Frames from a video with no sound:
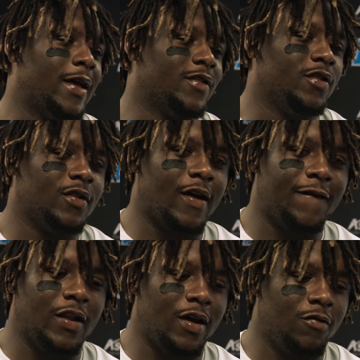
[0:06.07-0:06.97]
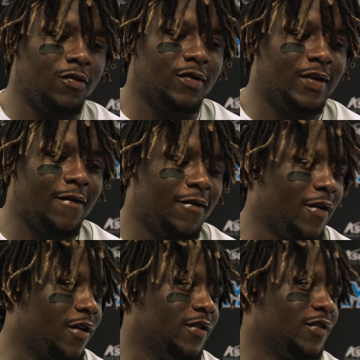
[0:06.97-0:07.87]
As a unit, I felt like we was giving
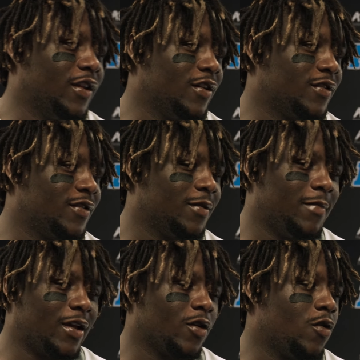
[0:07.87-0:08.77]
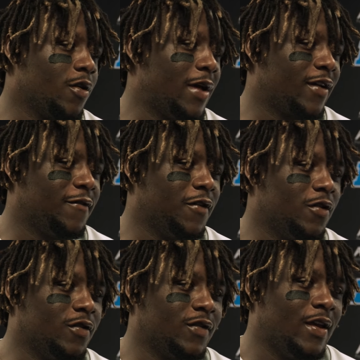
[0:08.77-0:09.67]
various looks, making the quarterback
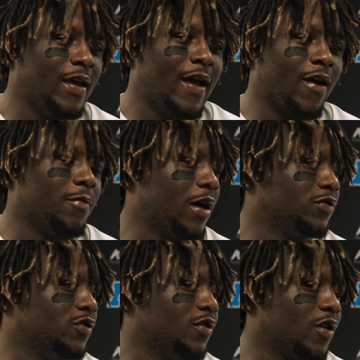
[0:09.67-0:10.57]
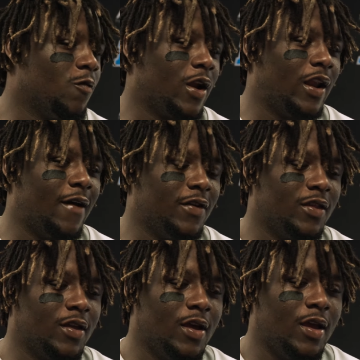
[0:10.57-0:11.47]
confused. Everybody was doing their
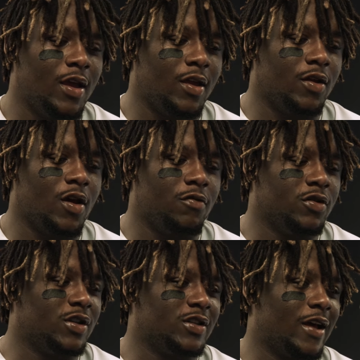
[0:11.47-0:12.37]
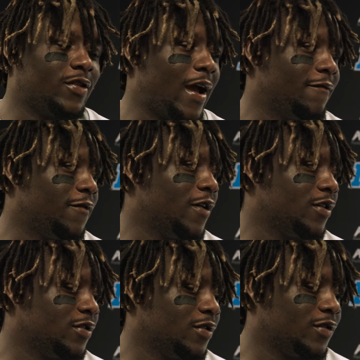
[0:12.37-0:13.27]
111th, and, you know, we was just out there having
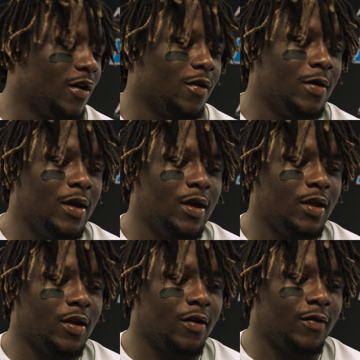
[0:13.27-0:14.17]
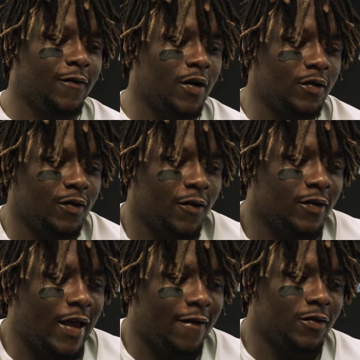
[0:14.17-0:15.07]
fun. So, you know, the
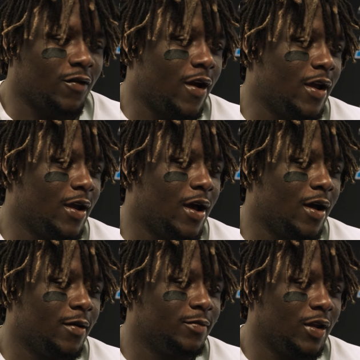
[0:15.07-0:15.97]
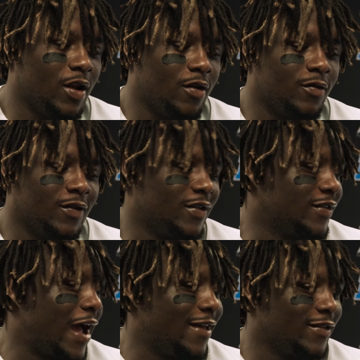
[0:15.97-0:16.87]
first half was great, you know, just
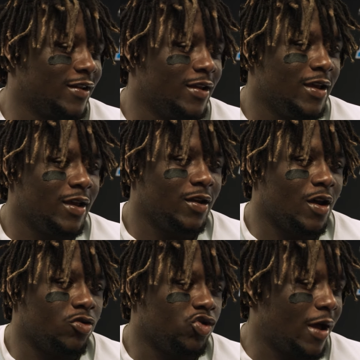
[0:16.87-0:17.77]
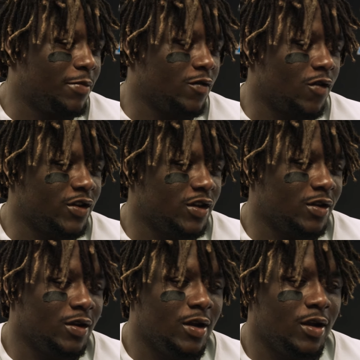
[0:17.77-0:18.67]
disguising, you know, dropping,
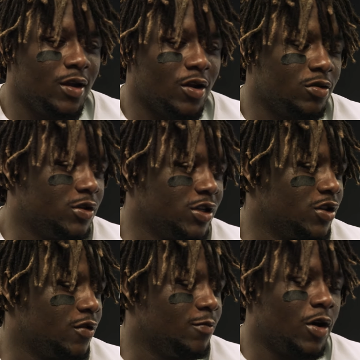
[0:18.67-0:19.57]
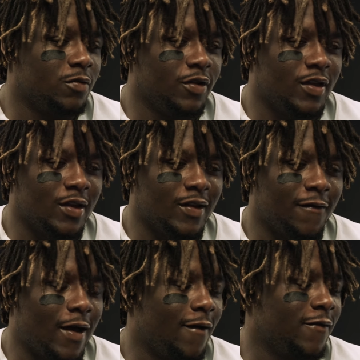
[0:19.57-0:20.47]
rushing, you know, just showing multiple things.
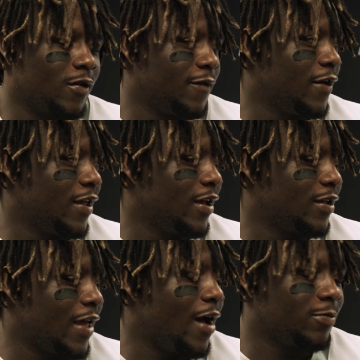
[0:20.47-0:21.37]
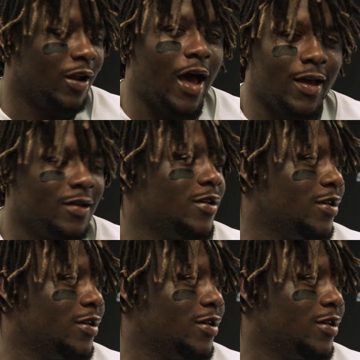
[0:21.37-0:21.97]
I really felt like that helped a lot.